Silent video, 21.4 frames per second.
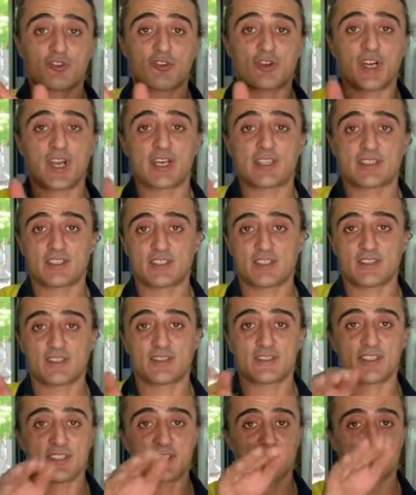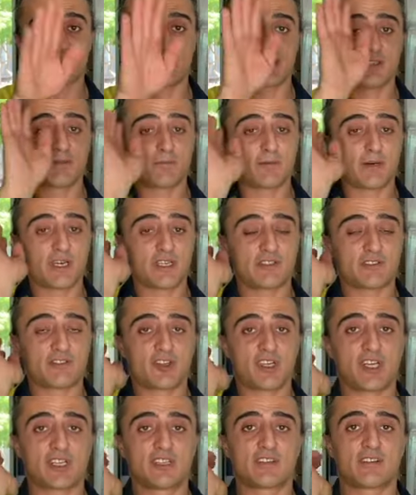360 by
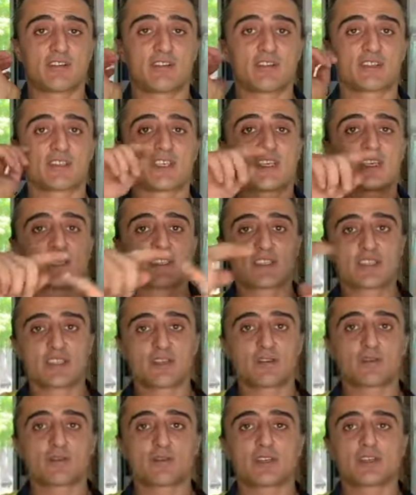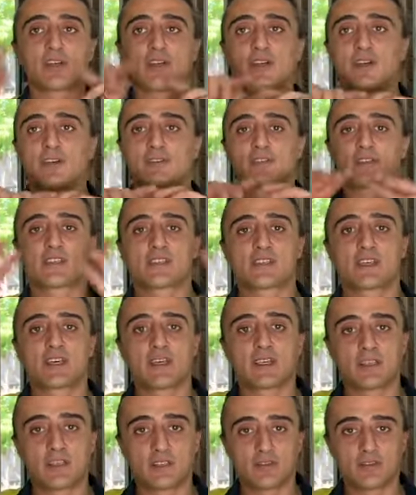360 all around the
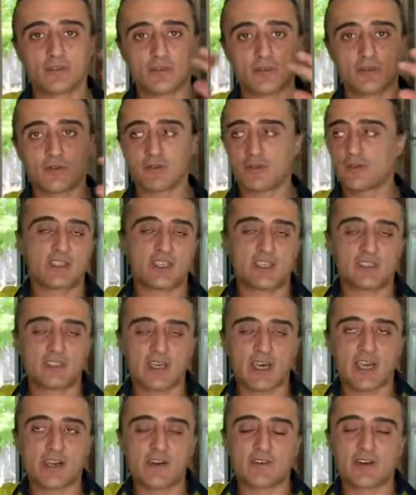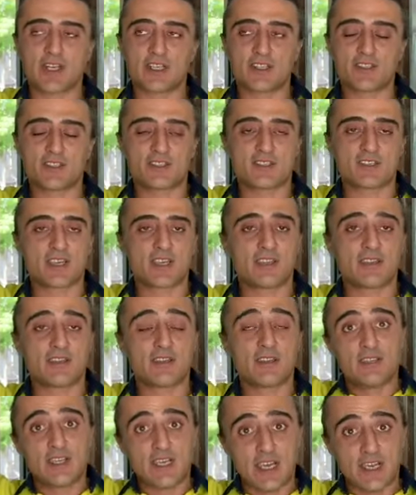sun in all the directions
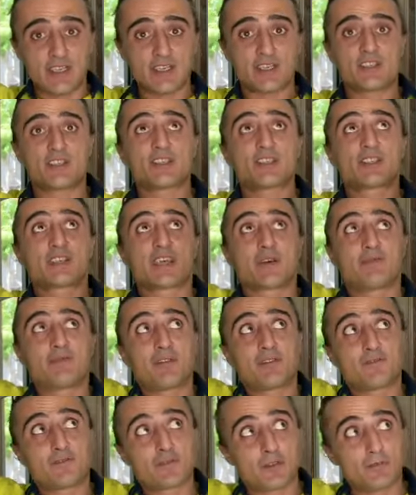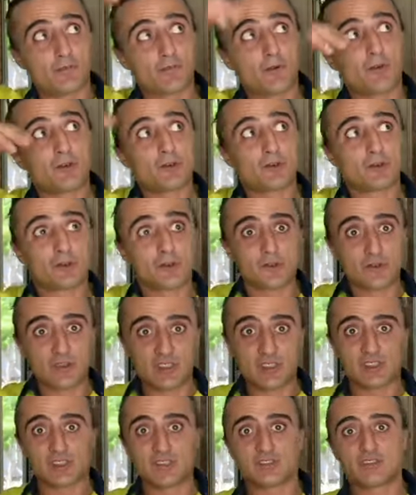and the energy is coming from all
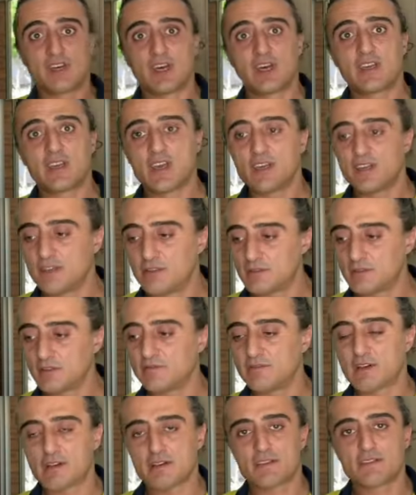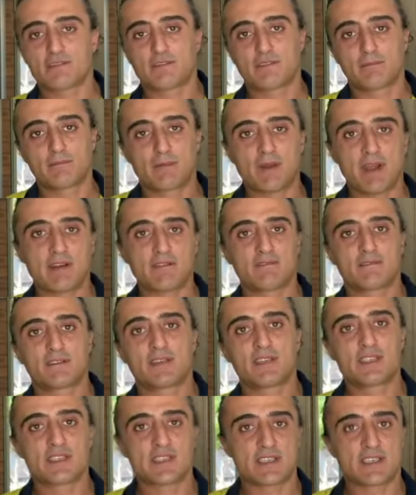the entire universe, from
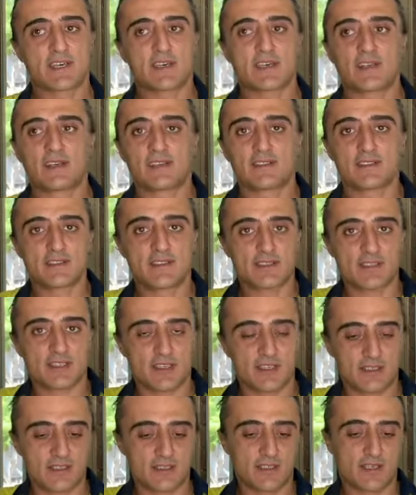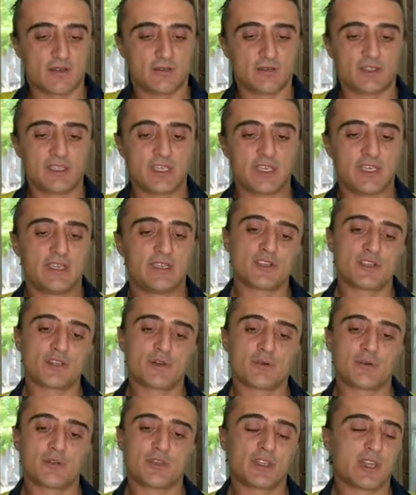every sun and stars out there.
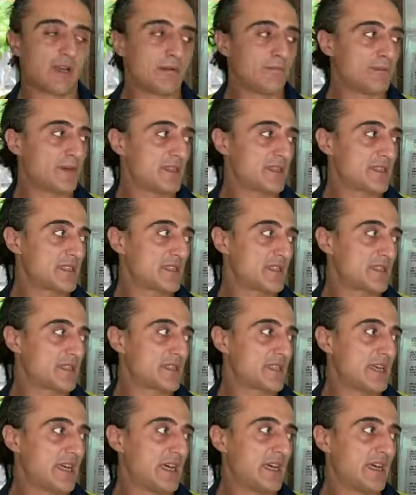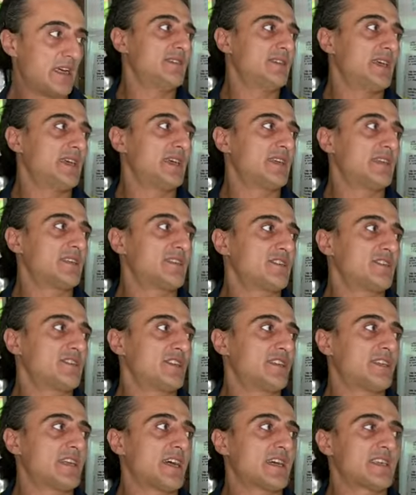So what happens is that the
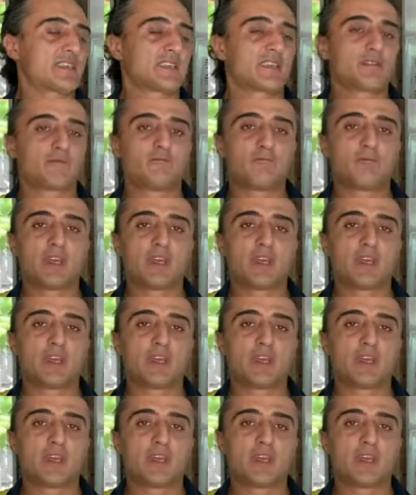energy doesn't